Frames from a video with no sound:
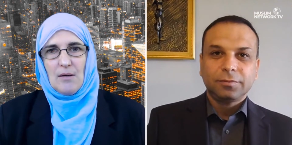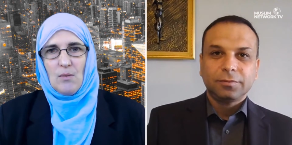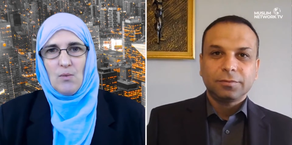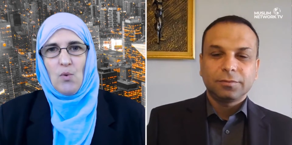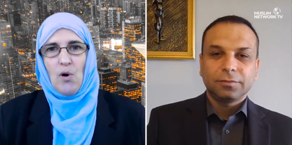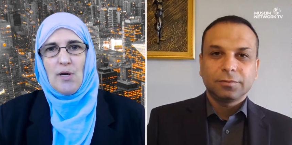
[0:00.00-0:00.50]

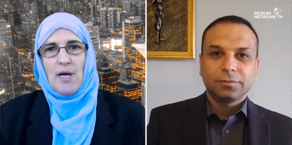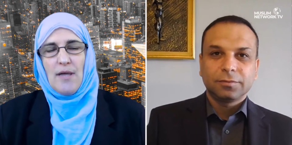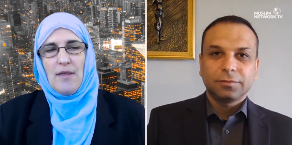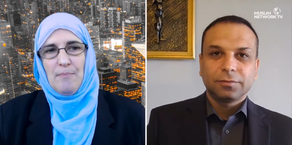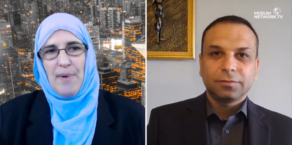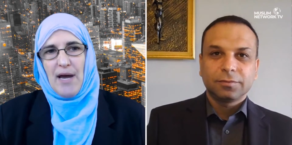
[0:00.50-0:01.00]
Speaker 1: what are
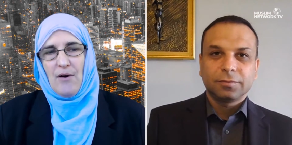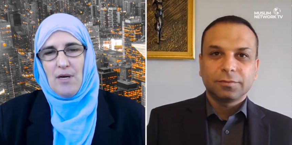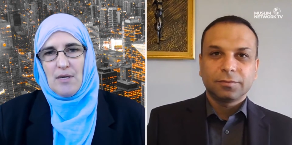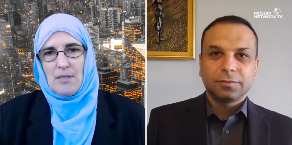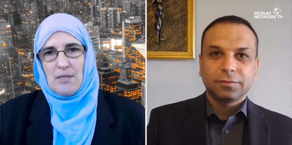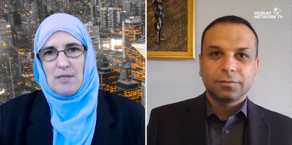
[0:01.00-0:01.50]
the
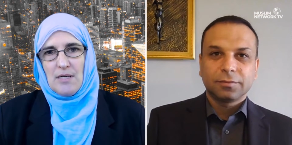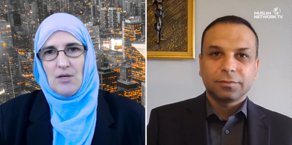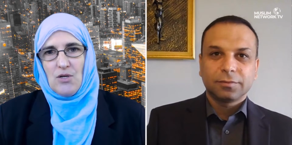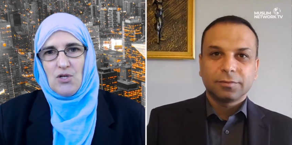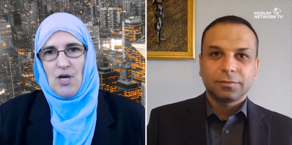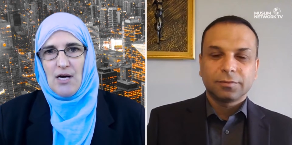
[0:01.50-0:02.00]
barriers that a
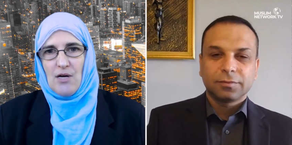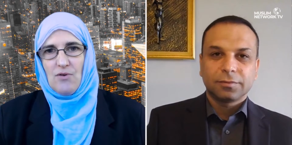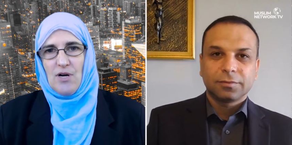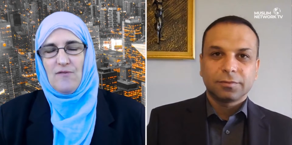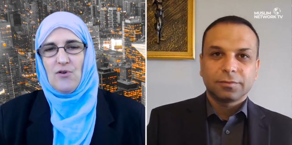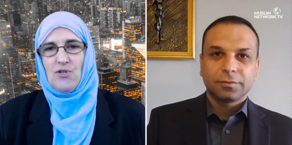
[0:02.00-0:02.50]
child
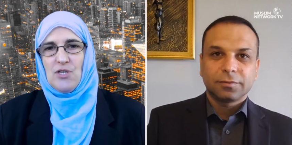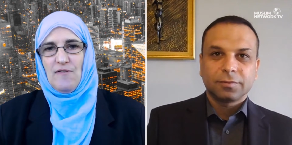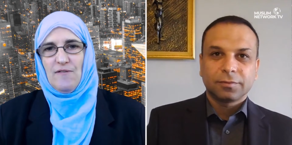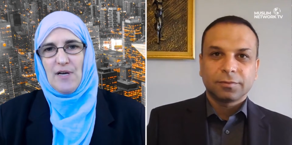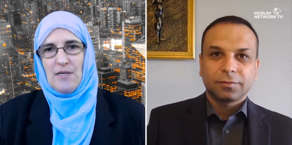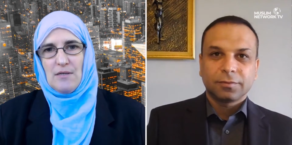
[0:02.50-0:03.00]
refugee
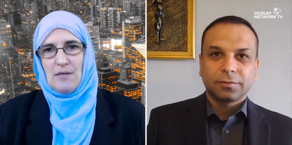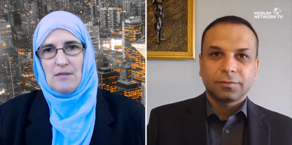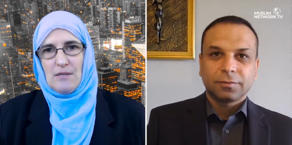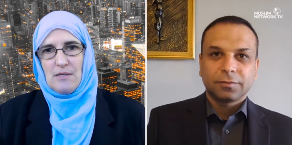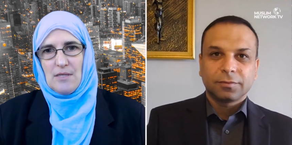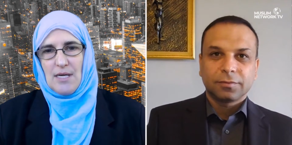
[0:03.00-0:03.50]

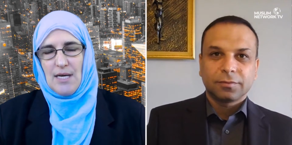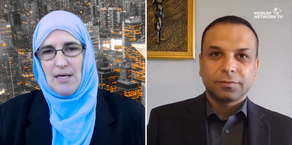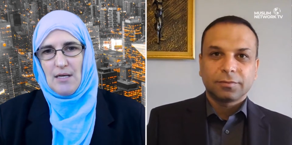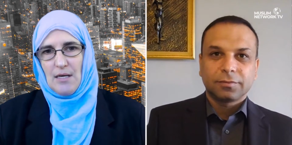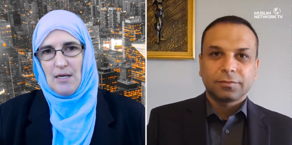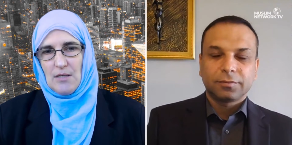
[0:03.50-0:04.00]
faces to
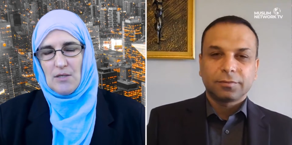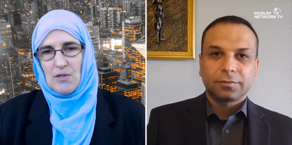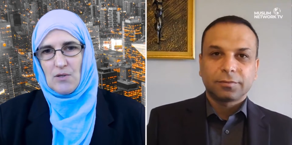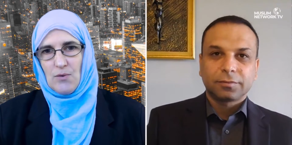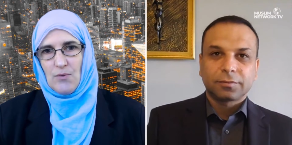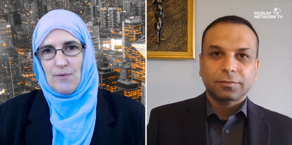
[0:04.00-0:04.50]
getting into
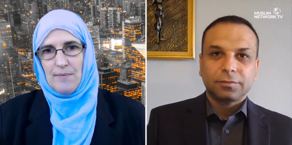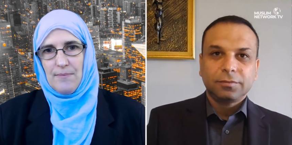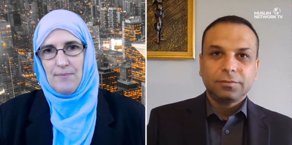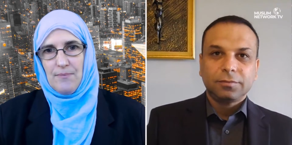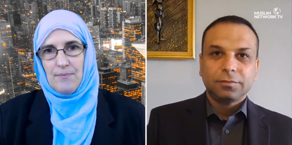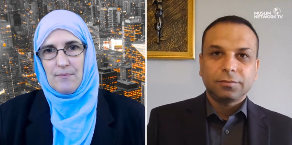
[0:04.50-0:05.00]
school?
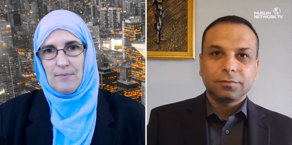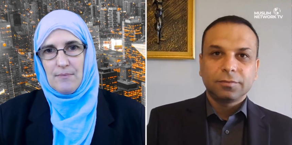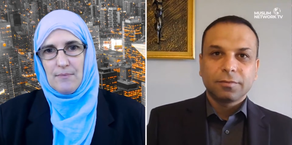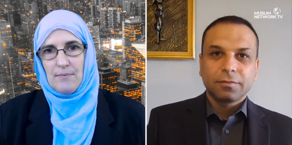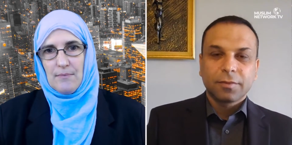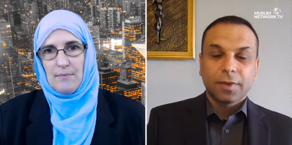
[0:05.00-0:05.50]

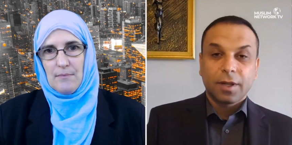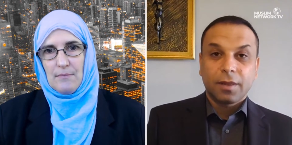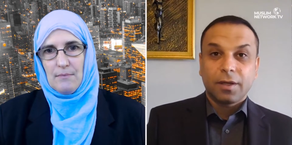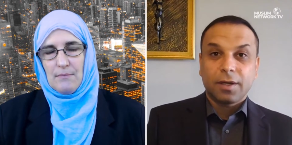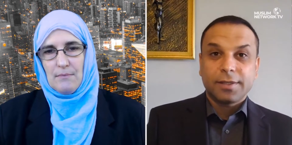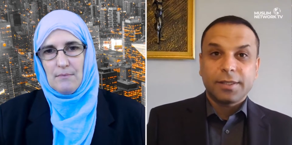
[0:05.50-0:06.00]

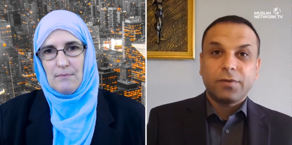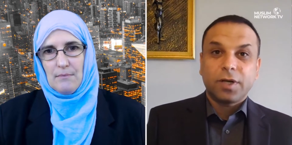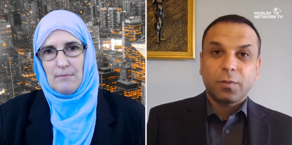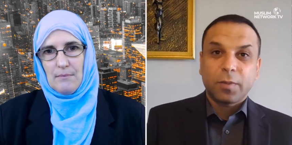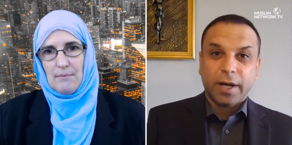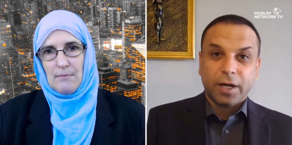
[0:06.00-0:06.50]
Speaker 2: There are
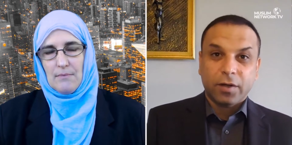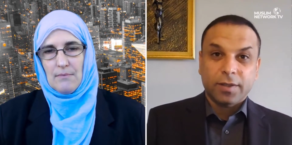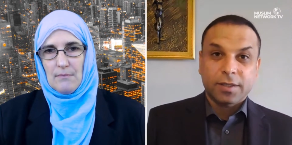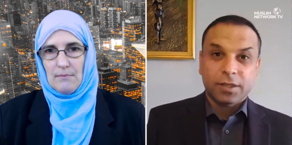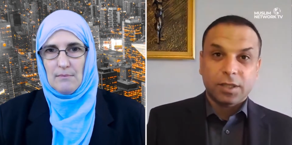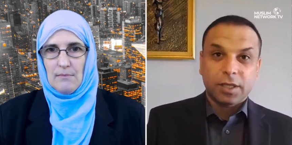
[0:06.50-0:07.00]
several
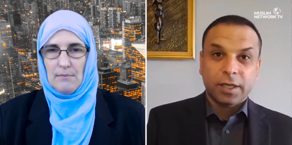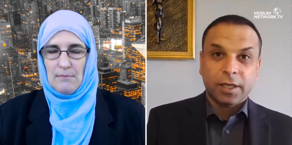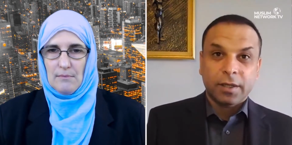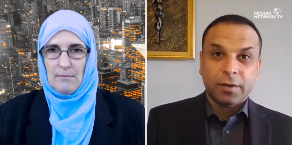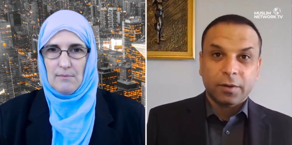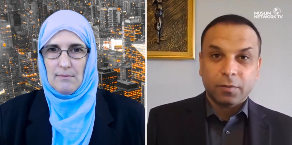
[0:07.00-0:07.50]
barriers
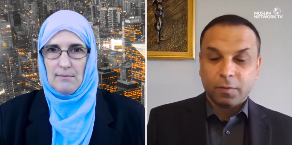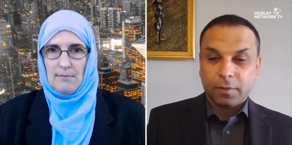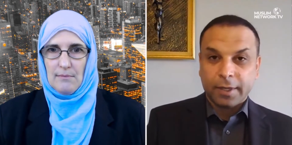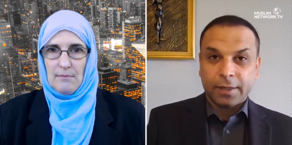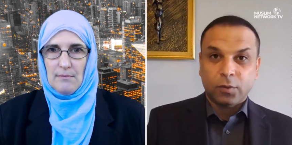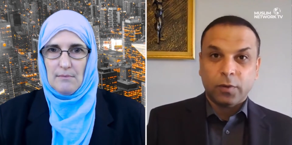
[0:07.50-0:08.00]
uh,
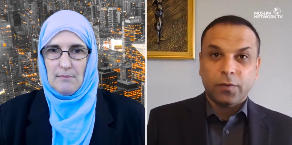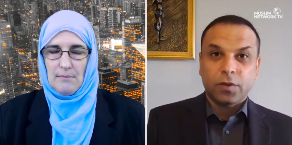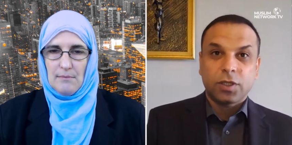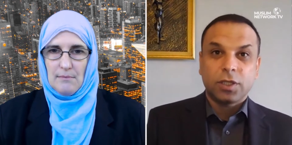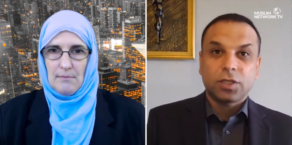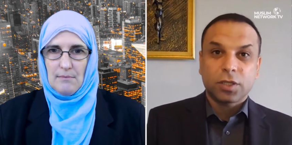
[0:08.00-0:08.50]
that
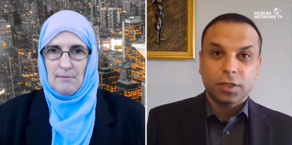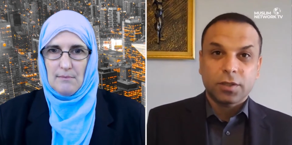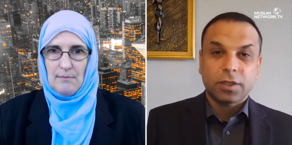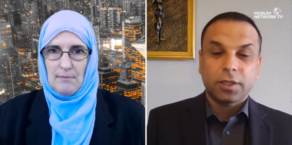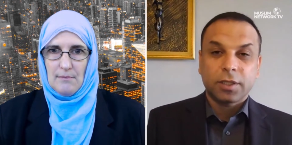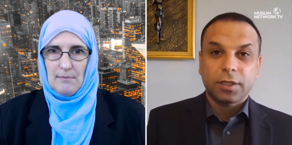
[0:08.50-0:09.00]
refugee
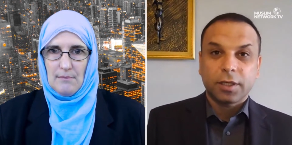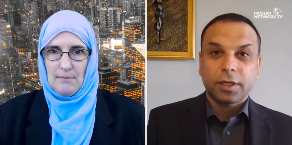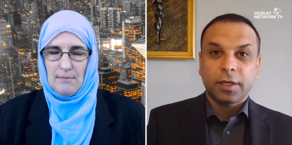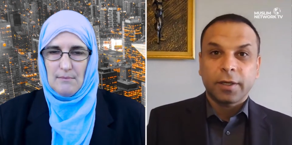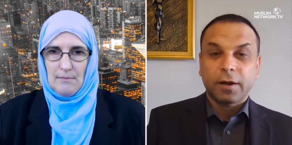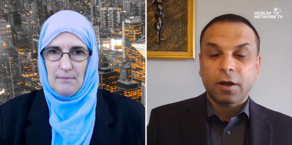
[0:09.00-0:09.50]
children
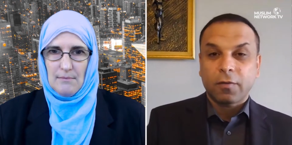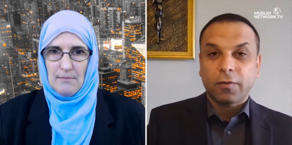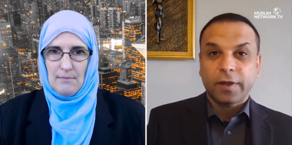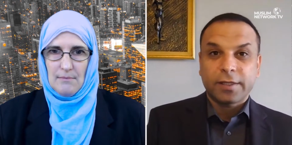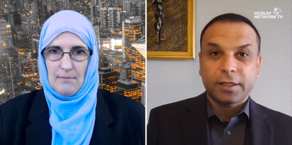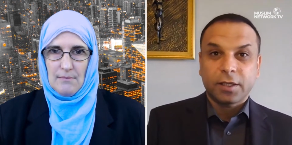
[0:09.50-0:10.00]
uh, are
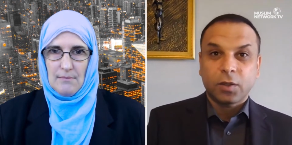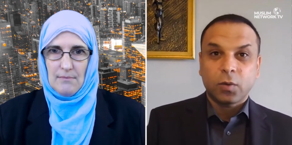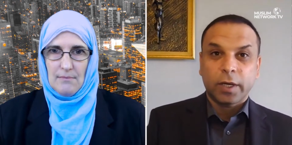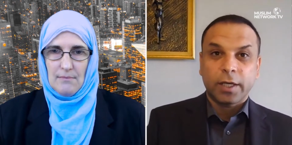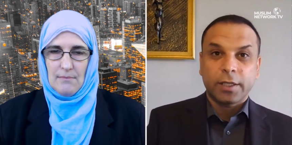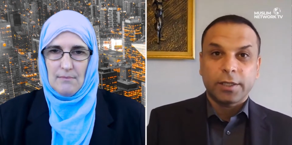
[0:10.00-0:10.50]
facing
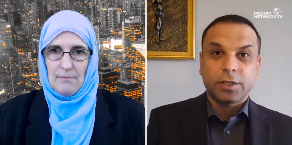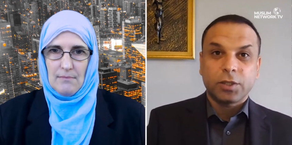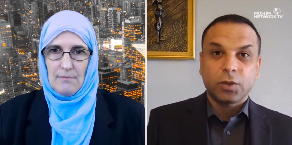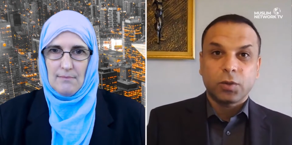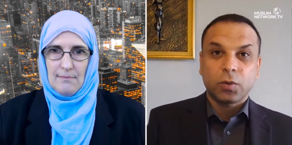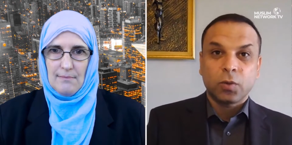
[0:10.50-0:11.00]
related
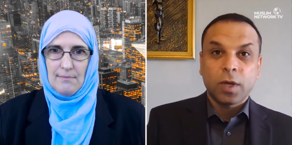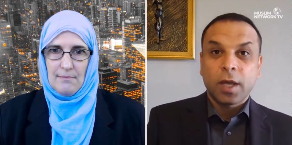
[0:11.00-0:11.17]
to